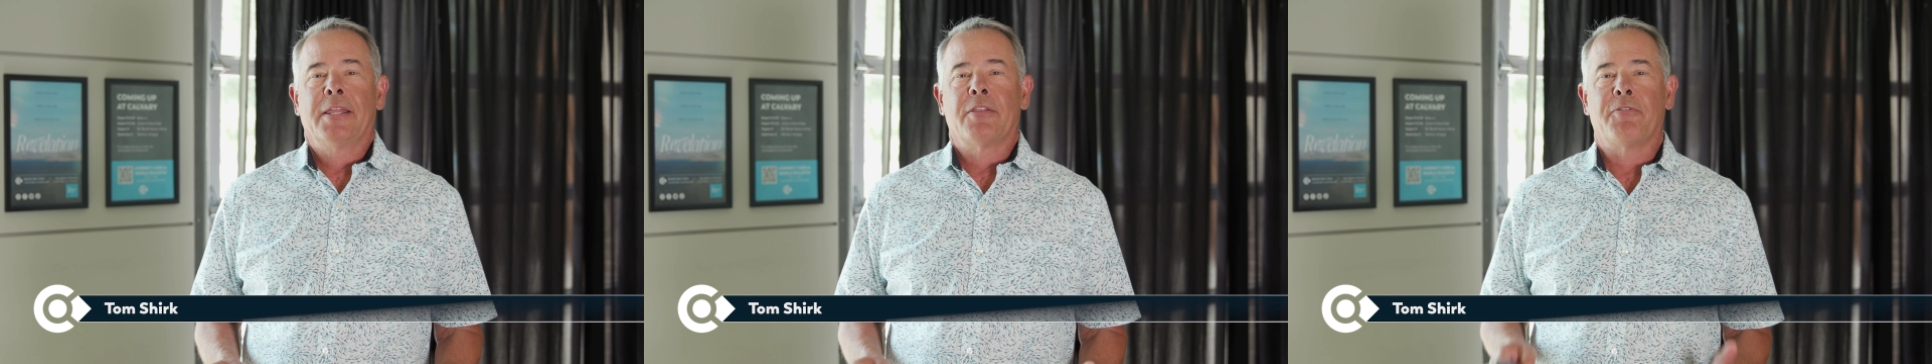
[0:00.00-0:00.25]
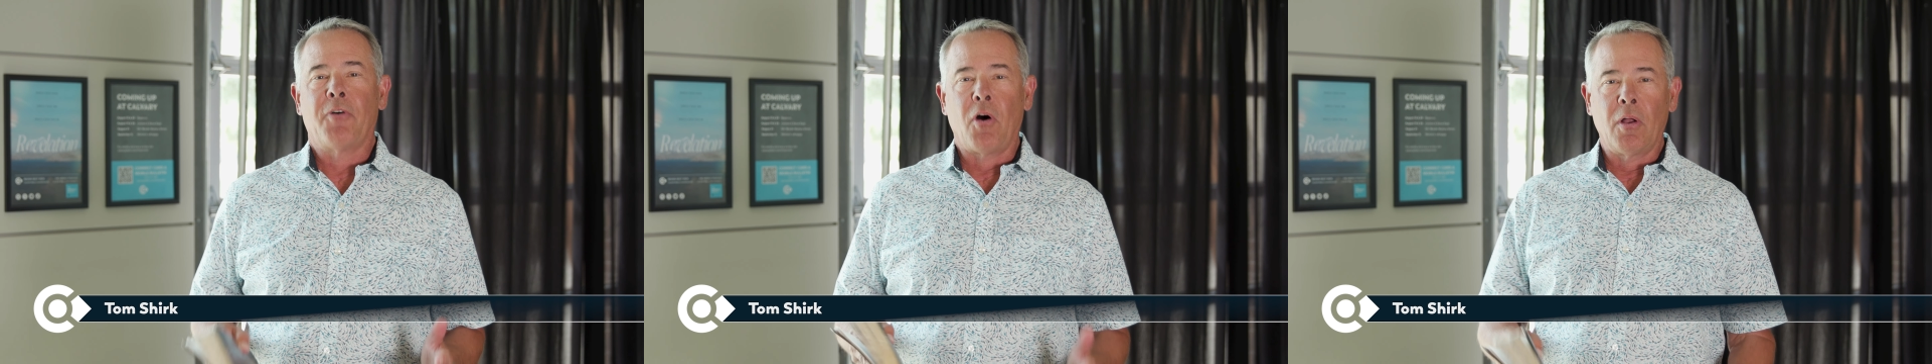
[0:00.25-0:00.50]
the
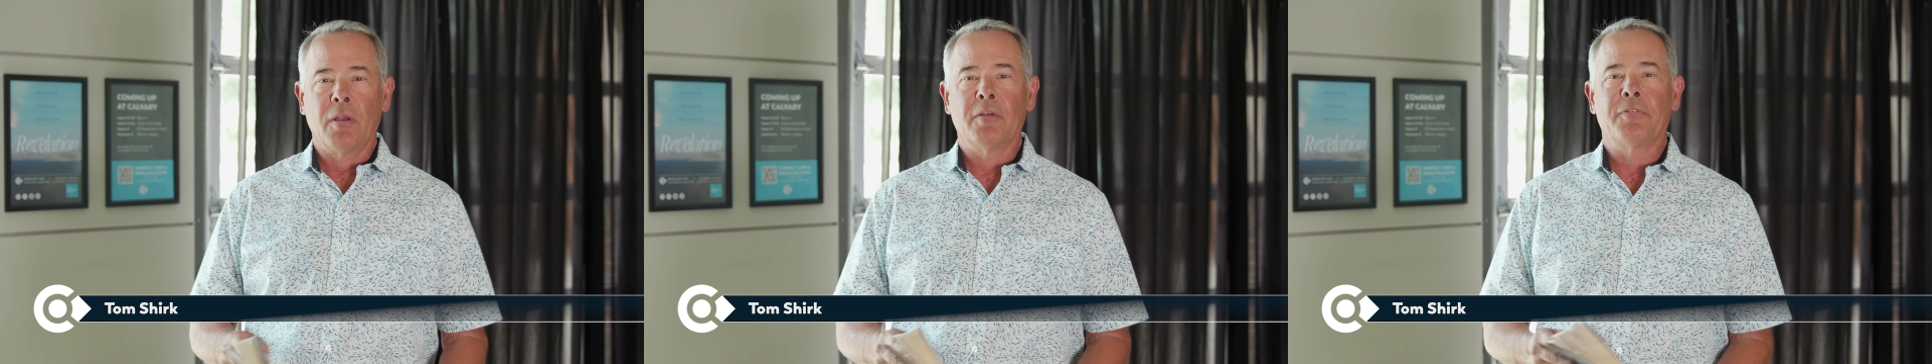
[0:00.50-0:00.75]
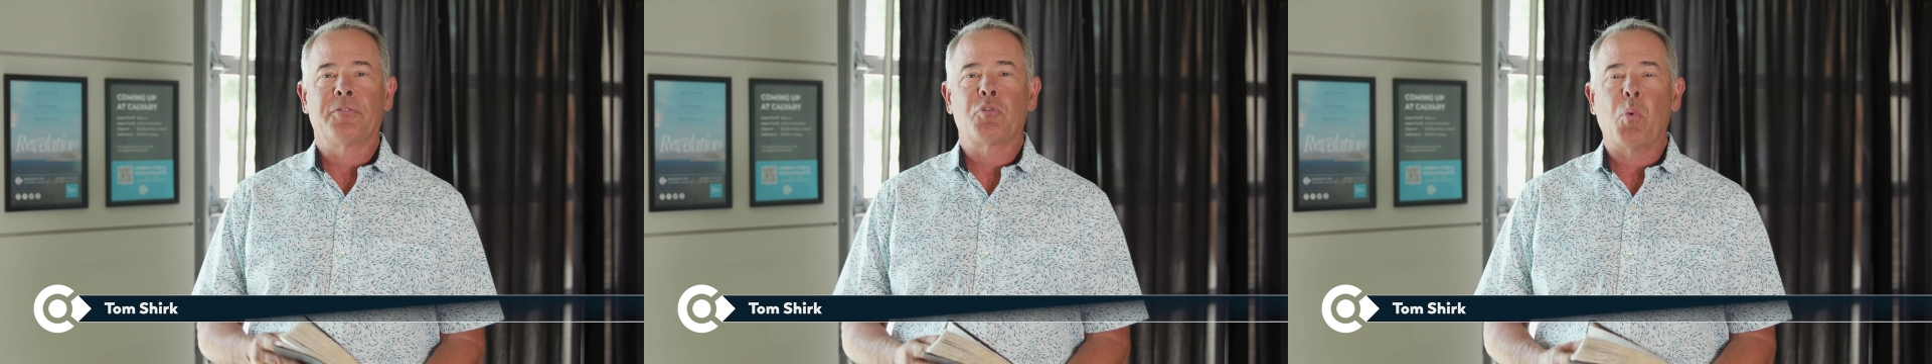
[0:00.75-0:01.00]
fall
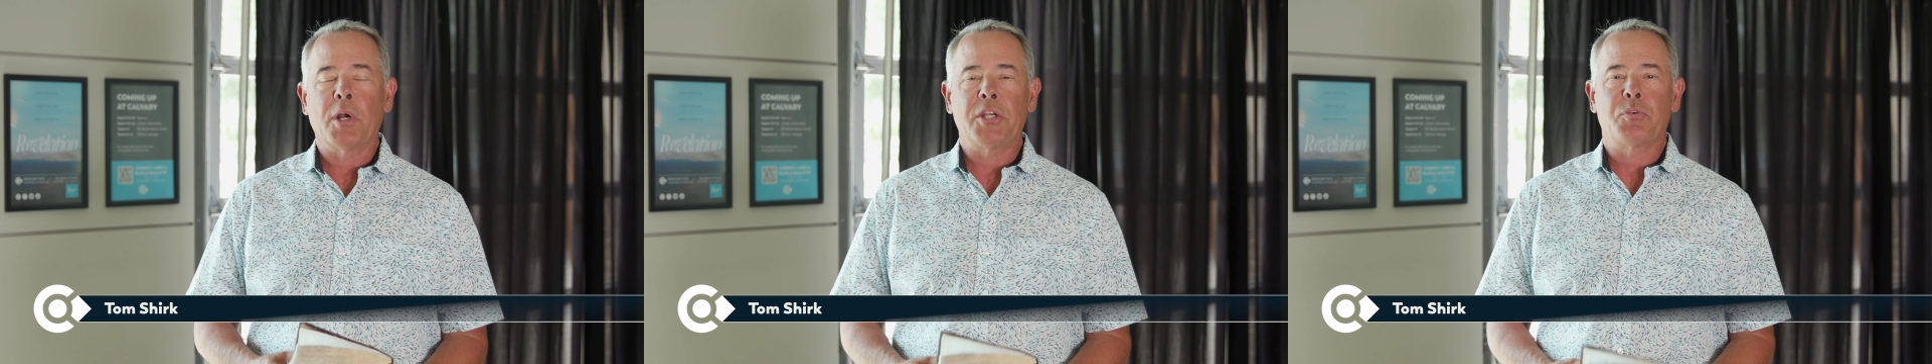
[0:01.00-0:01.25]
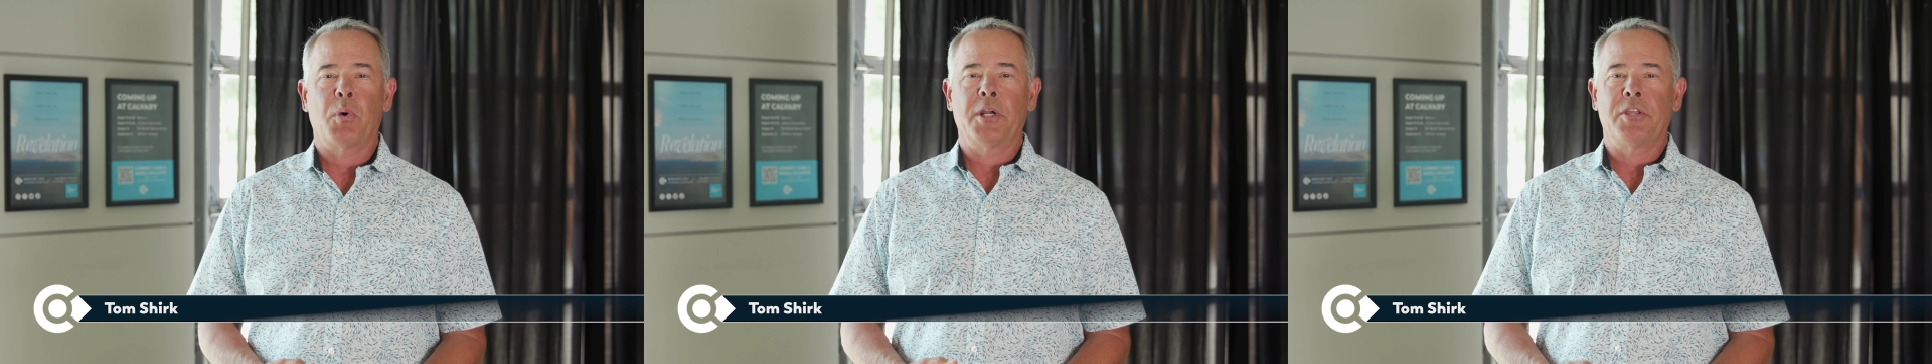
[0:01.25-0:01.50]
of
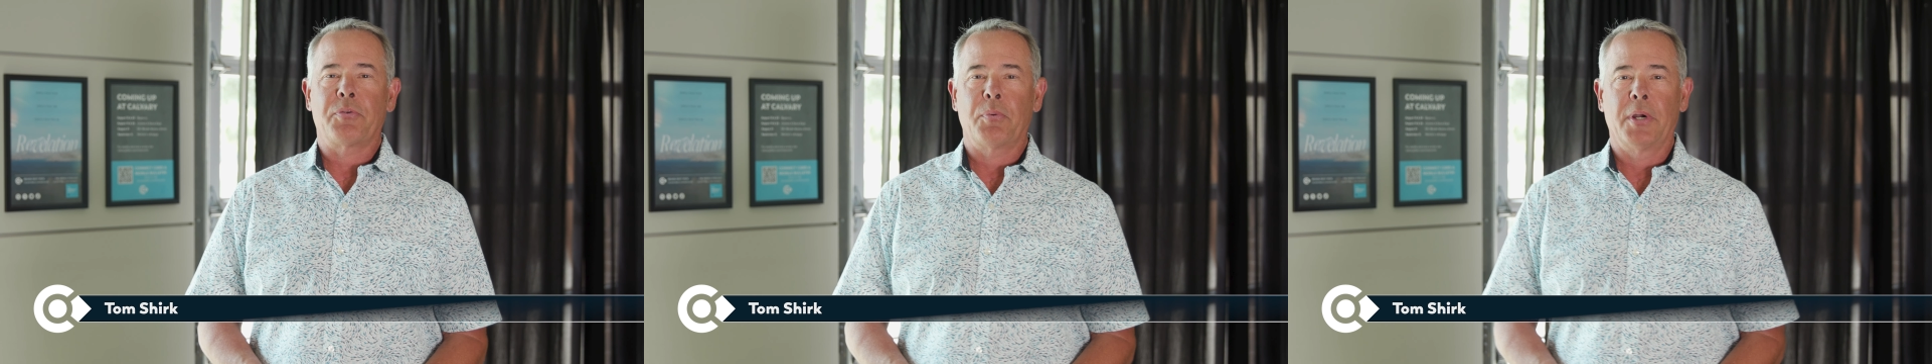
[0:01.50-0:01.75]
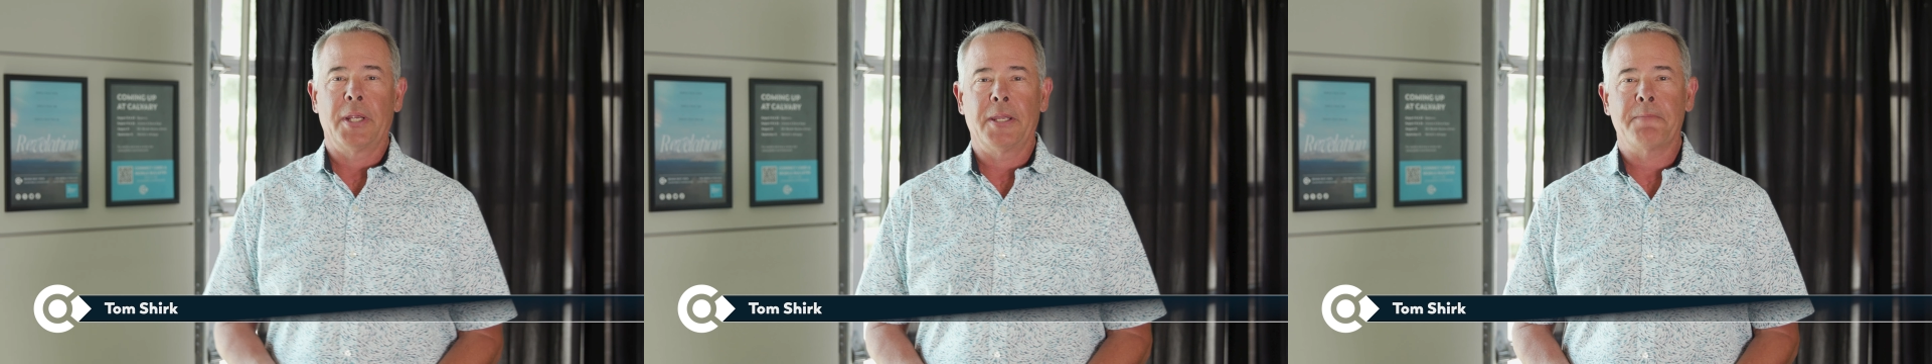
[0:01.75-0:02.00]

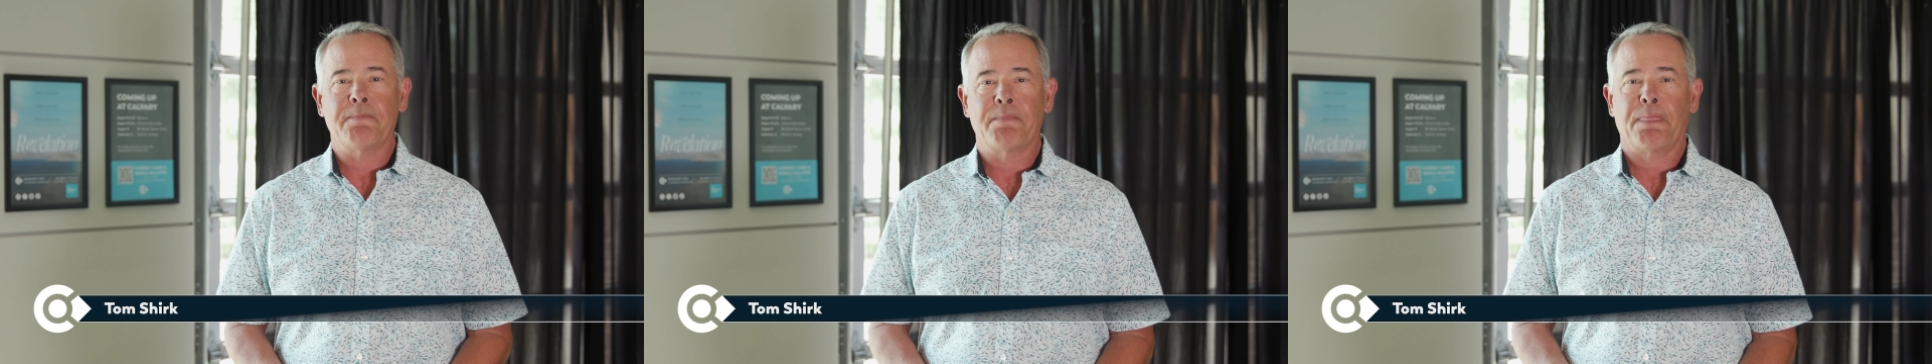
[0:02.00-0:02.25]
2023.